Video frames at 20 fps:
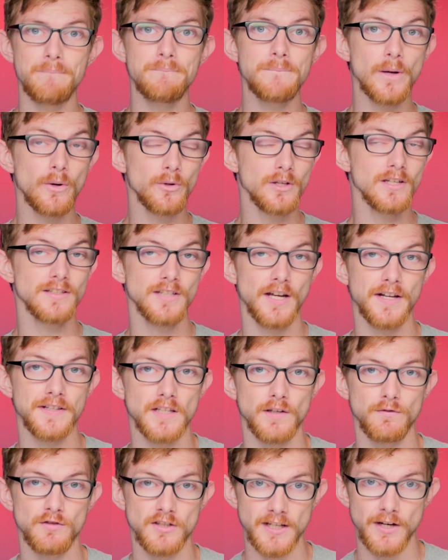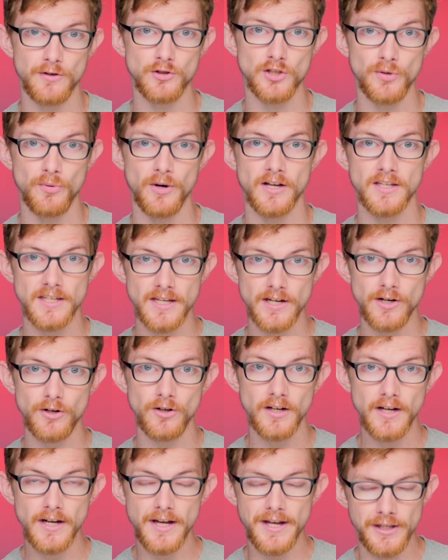a million tons of CO2 a
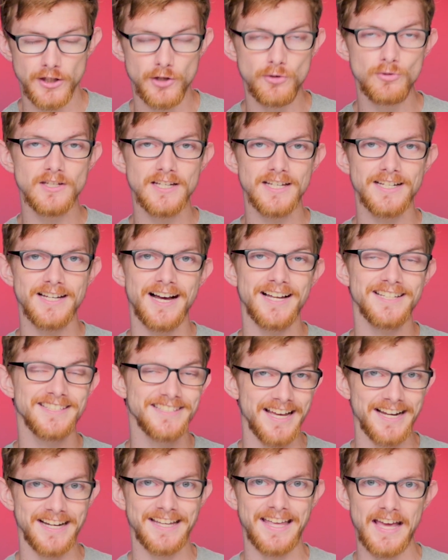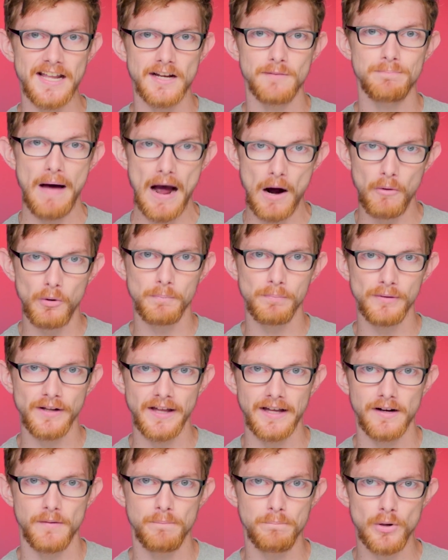year, you'd need a dedicated power
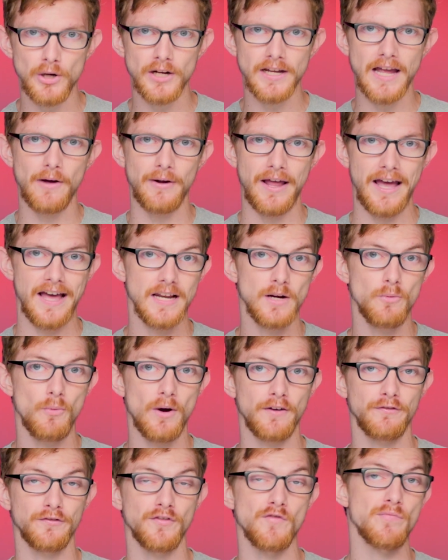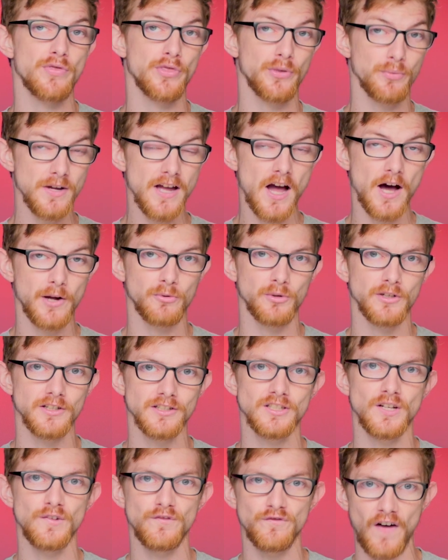plant putting out anywhere from 300
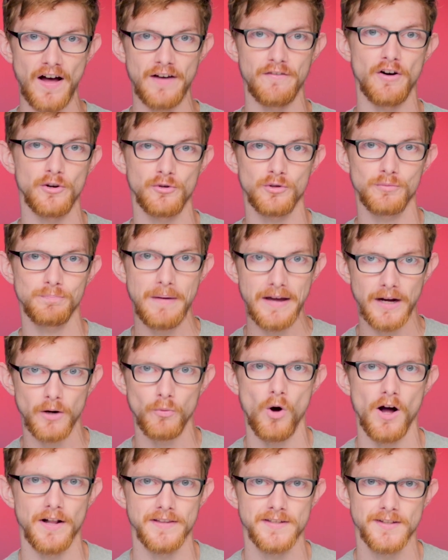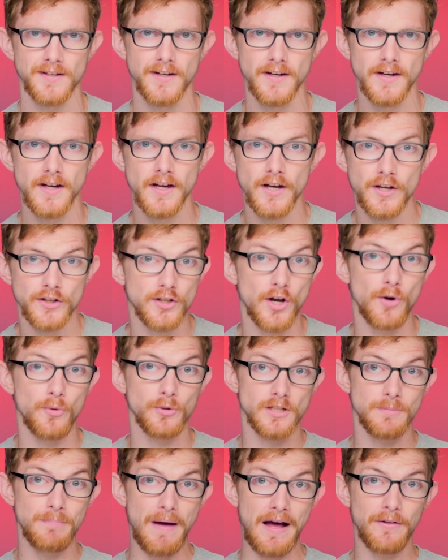to 500 megawatts. So
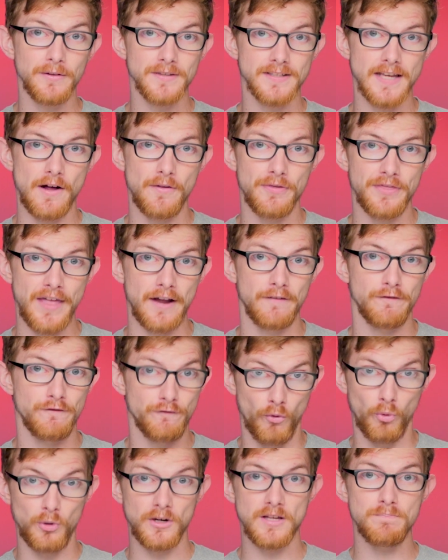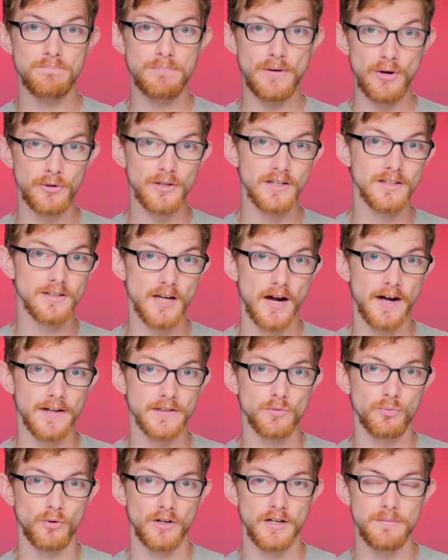to balance out that 40 billion
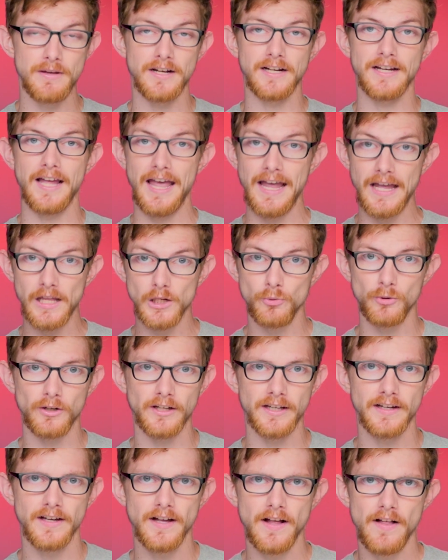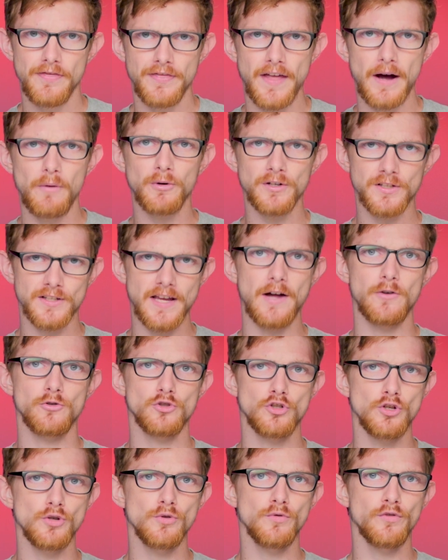tons we're emitting annually, that works out
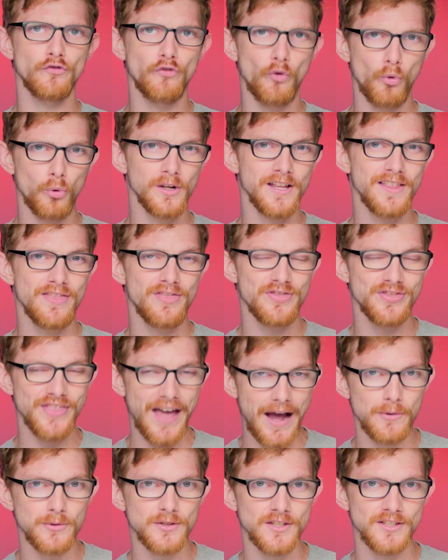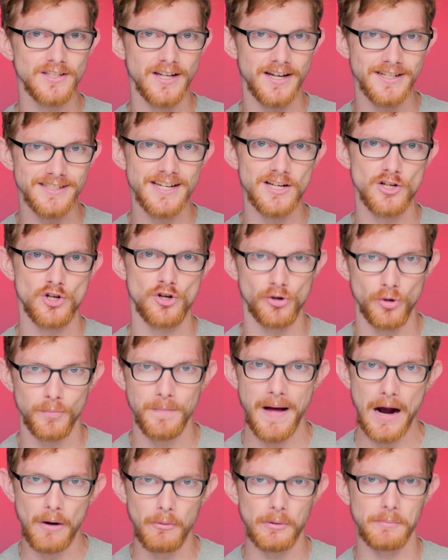to 40,000 additional
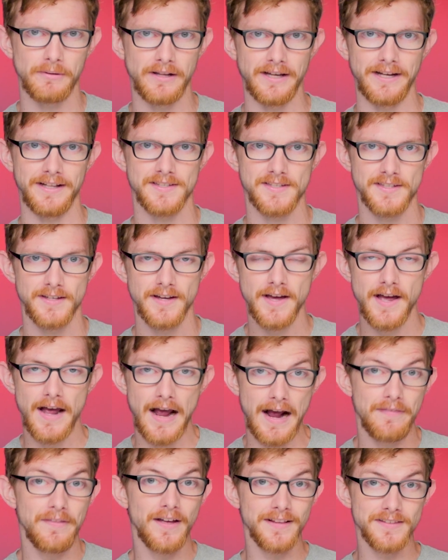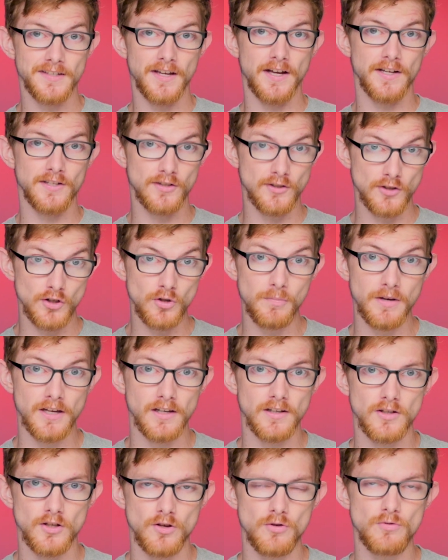power plants. And that's
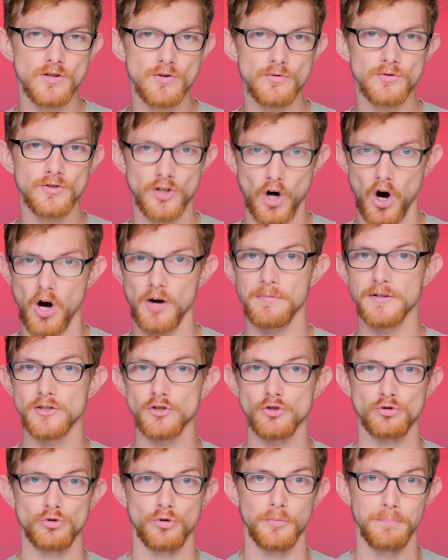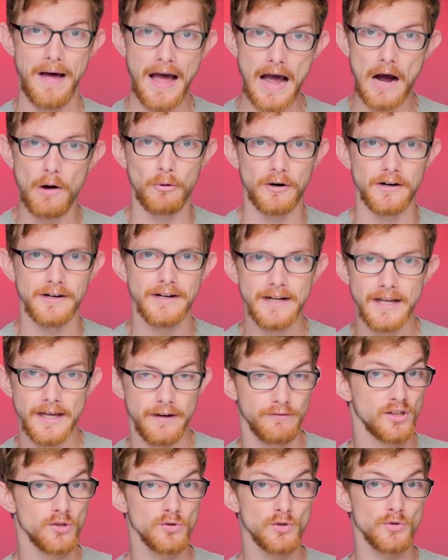assuming you use carbon neutral power.
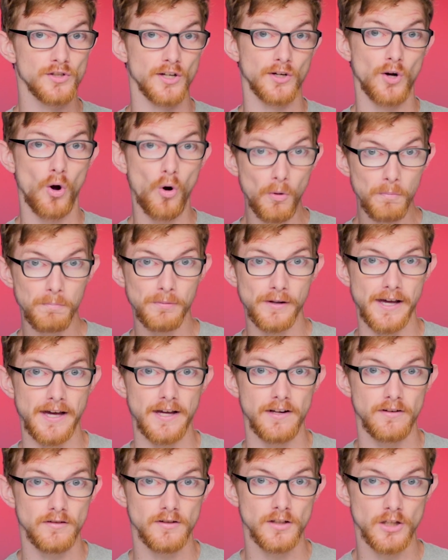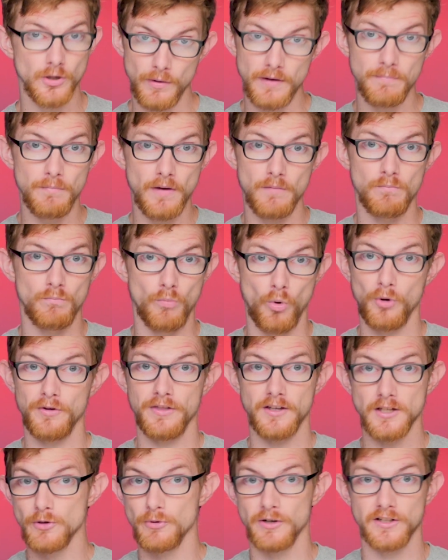If you use a coal plant, you emit more
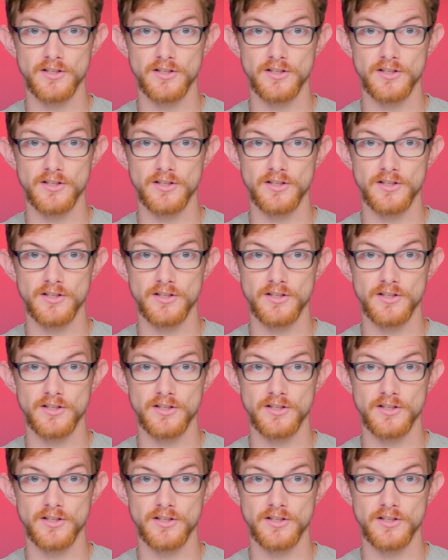than you